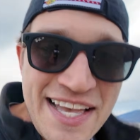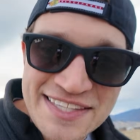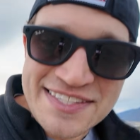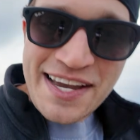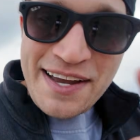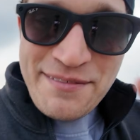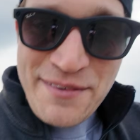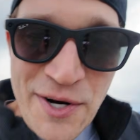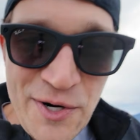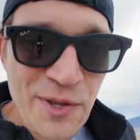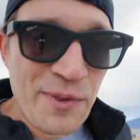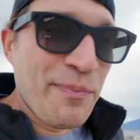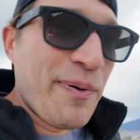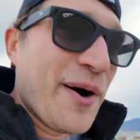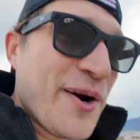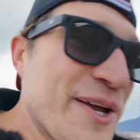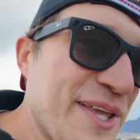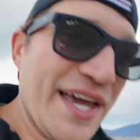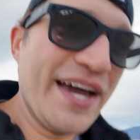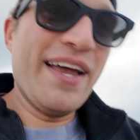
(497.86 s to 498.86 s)
not time to go to the
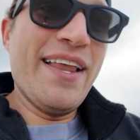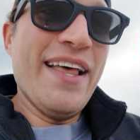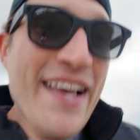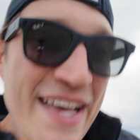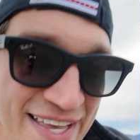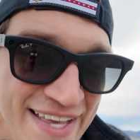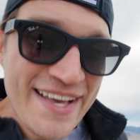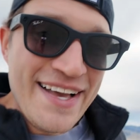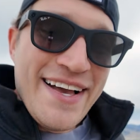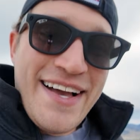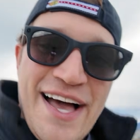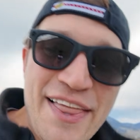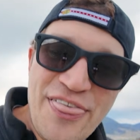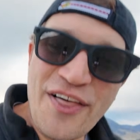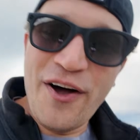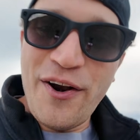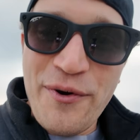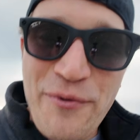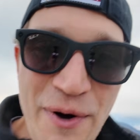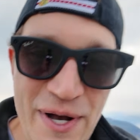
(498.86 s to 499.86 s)
park yet. I
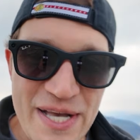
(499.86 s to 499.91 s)
thought it